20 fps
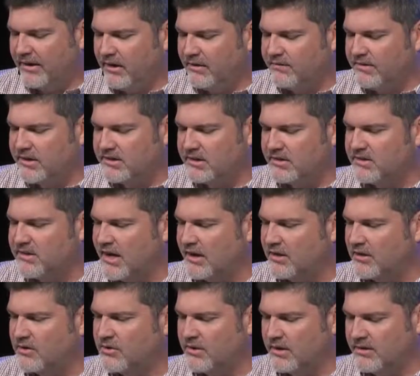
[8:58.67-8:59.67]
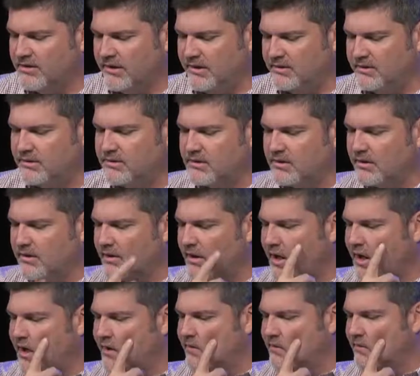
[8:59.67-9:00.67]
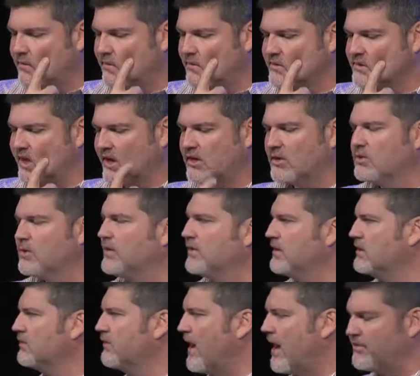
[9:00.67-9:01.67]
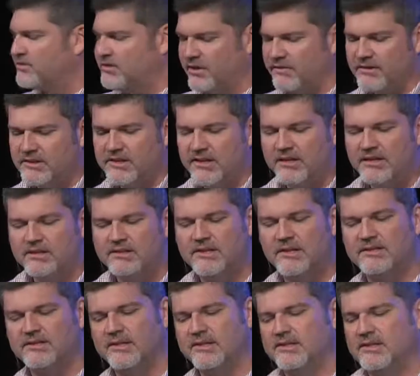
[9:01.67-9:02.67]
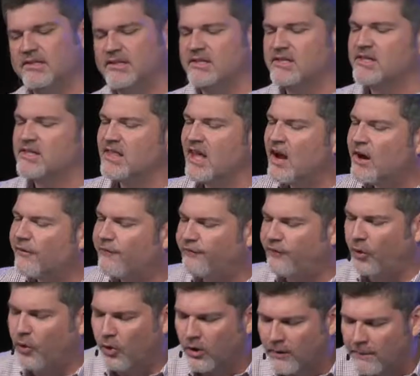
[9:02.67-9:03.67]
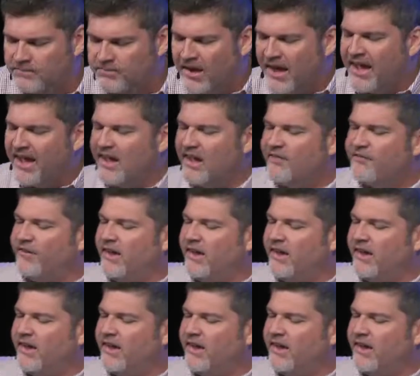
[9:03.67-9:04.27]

of this in 2 Corinthians, uh, 2 Corinthians 5 17. It says this It says, Therefore, if